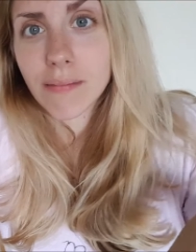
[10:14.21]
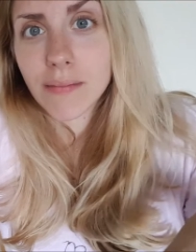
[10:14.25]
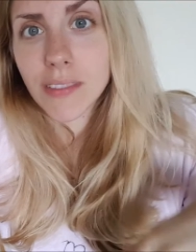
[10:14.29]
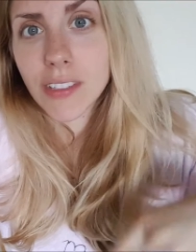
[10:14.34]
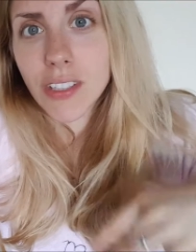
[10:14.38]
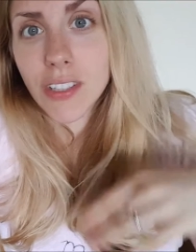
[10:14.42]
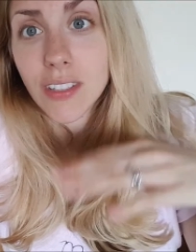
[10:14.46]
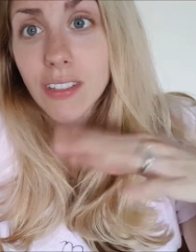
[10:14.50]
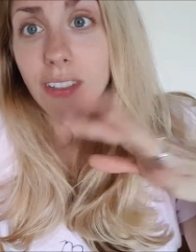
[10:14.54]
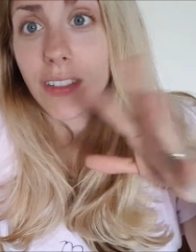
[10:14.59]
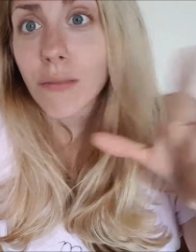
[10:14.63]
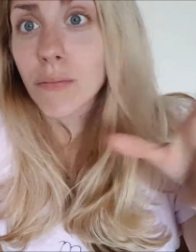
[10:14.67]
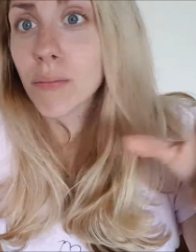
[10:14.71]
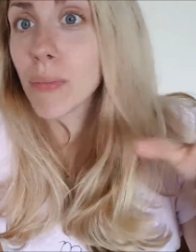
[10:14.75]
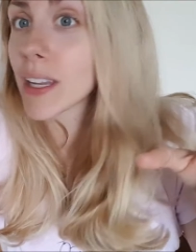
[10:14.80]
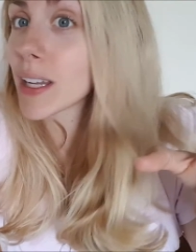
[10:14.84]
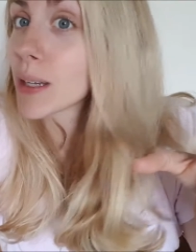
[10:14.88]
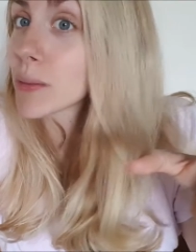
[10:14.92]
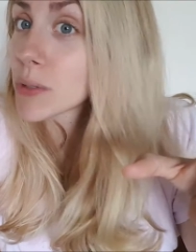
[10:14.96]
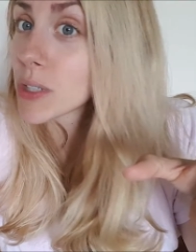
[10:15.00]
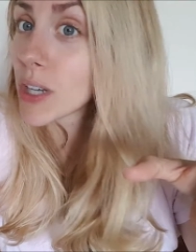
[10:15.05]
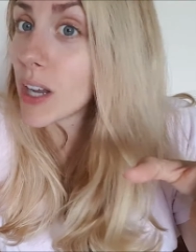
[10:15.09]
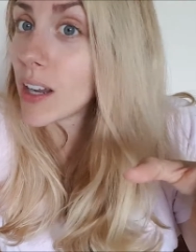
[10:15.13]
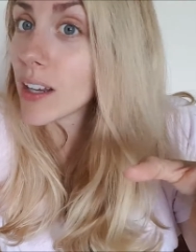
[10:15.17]
So this is
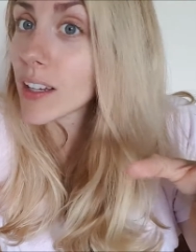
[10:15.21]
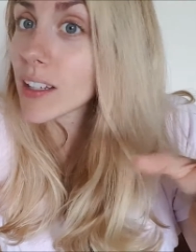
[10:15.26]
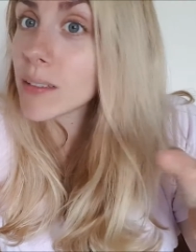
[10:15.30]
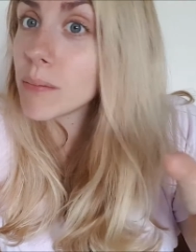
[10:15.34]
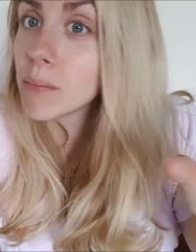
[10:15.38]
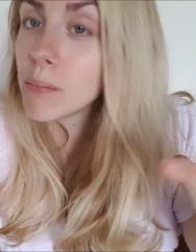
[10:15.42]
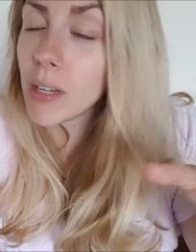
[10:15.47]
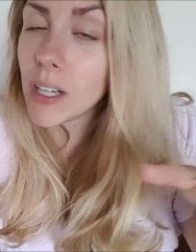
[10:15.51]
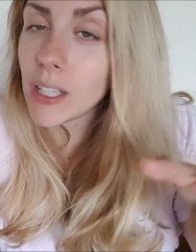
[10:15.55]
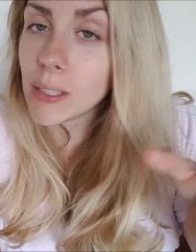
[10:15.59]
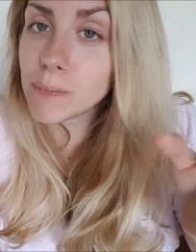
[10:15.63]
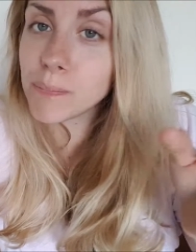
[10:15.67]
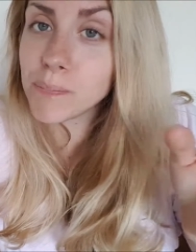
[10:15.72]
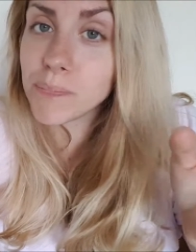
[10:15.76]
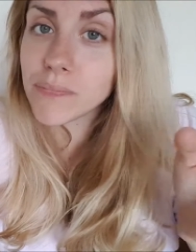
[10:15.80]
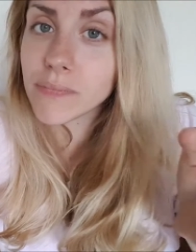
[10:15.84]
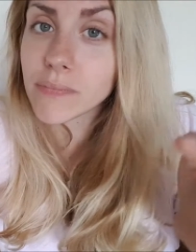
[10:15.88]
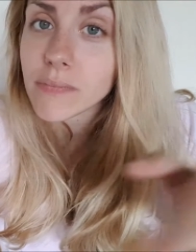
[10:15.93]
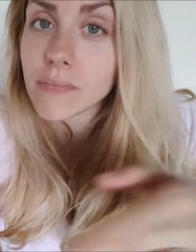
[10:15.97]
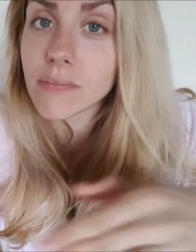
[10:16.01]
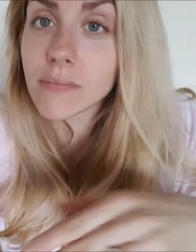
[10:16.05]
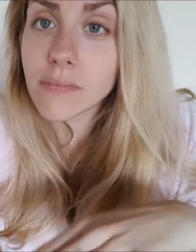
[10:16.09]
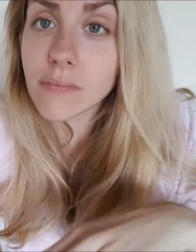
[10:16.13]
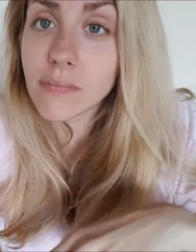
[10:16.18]
makeup talk. Mom,
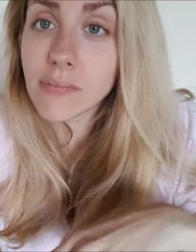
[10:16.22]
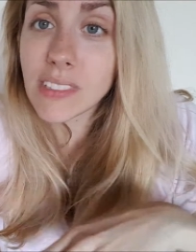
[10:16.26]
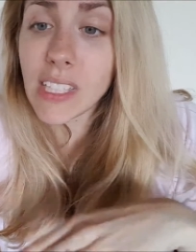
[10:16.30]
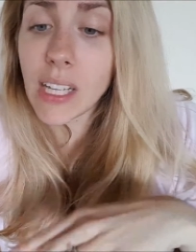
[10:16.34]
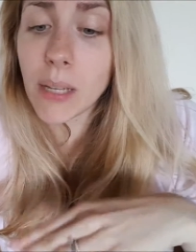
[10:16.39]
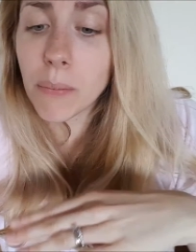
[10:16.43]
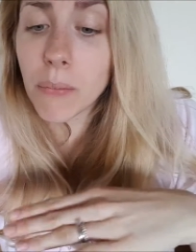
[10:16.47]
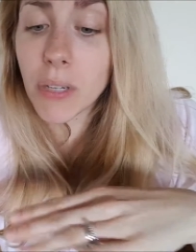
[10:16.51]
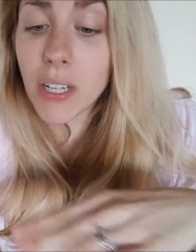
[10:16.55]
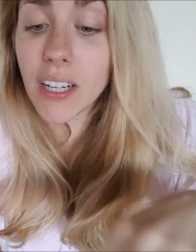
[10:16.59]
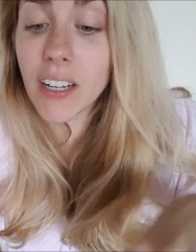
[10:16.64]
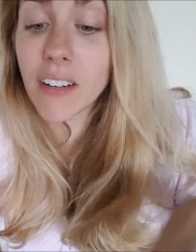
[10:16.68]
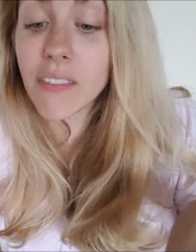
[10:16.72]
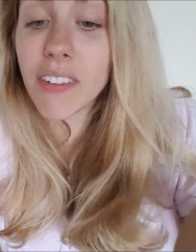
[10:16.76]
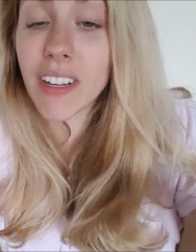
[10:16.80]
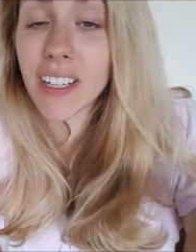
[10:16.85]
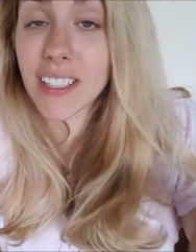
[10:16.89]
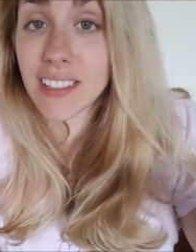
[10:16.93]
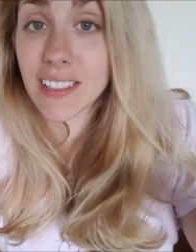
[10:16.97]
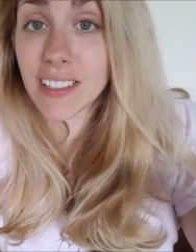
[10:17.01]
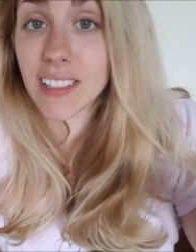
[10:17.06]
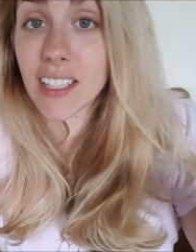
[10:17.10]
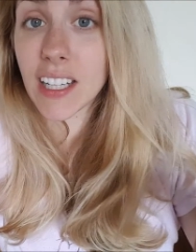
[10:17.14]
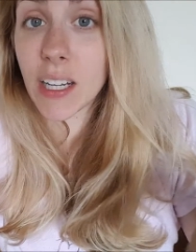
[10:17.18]
I'm going to
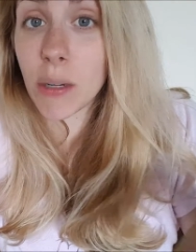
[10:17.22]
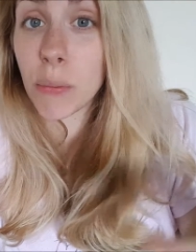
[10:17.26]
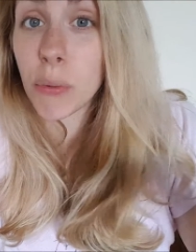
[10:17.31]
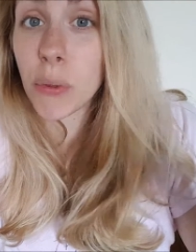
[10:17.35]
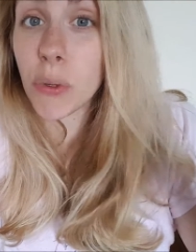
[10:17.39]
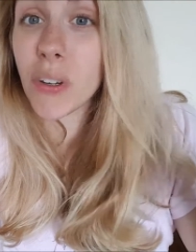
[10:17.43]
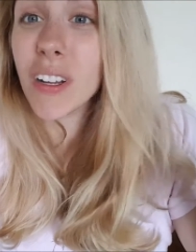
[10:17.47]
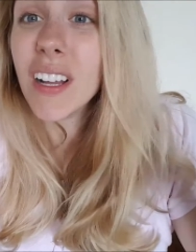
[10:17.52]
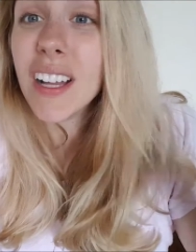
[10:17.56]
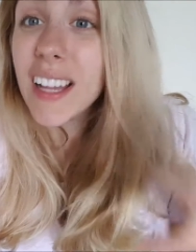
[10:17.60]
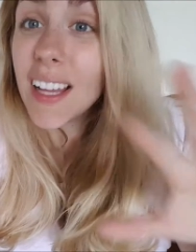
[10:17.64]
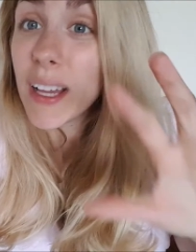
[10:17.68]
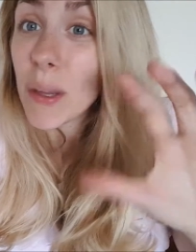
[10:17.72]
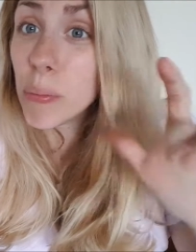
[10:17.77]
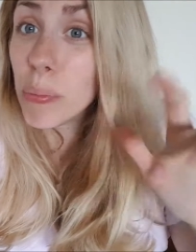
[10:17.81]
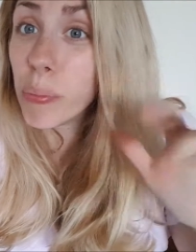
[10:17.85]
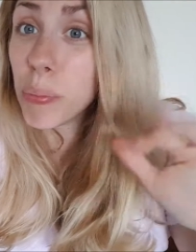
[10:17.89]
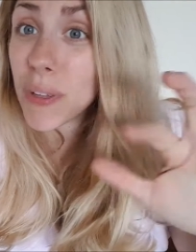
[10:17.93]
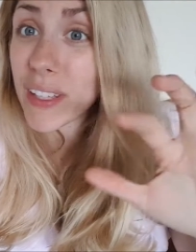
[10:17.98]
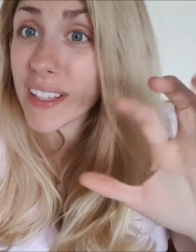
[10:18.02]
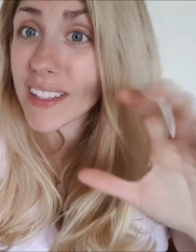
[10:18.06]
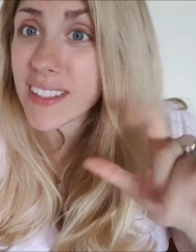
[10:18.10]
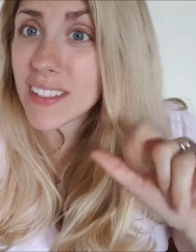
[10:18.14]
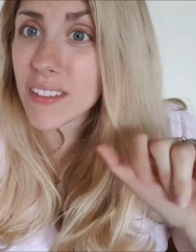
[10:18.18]
invest in a couple
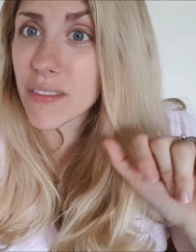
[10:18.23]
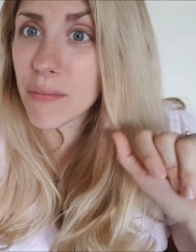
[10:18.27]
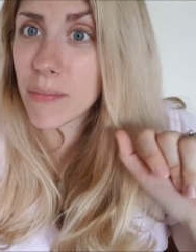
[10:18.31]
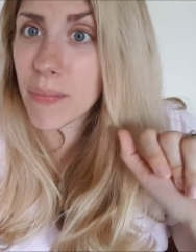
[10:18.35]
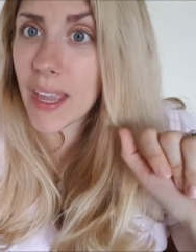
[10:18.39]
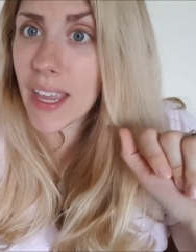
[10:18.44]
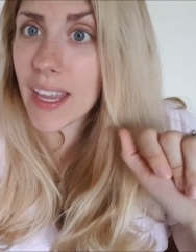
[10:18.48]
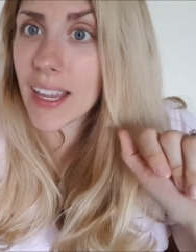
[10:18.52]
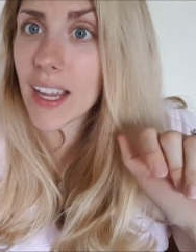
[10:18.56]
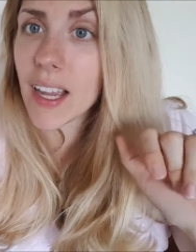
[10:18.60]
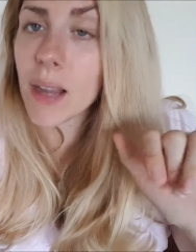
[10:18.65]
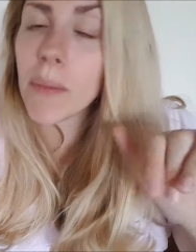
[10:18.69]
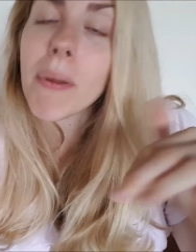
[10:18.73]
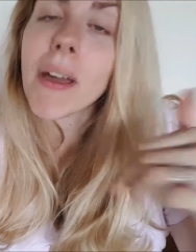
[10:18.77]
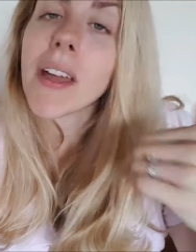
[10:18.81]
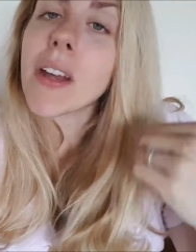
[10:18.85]
bits of makeup.